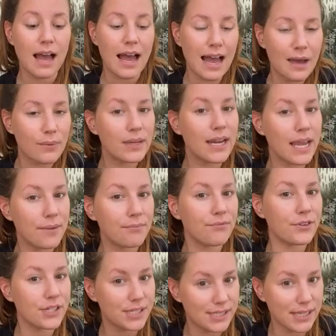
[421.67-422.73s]
I would aim
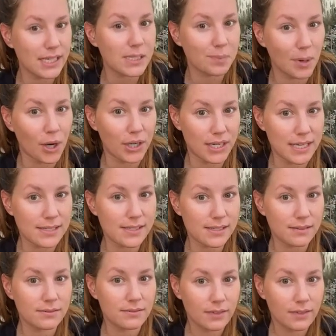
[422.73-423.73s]
for 6 parties.